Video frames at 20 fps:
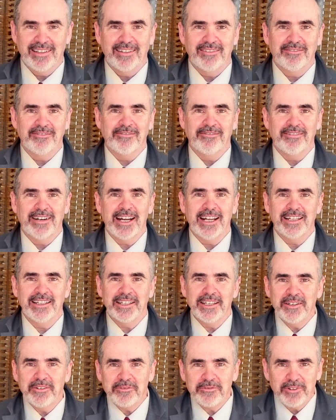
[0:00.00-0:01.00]
Ray
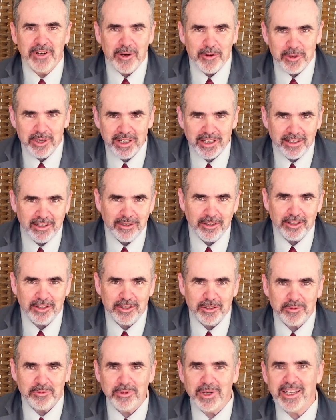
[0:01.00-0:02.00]
leaned forward and
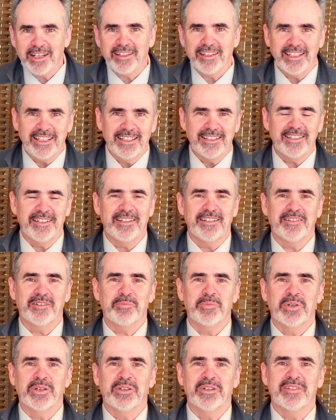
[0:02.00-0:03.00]
looked directly into this
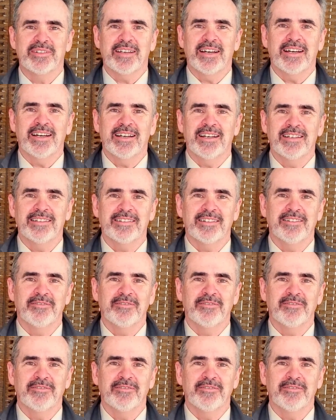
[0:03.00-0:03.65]
bird's eyes,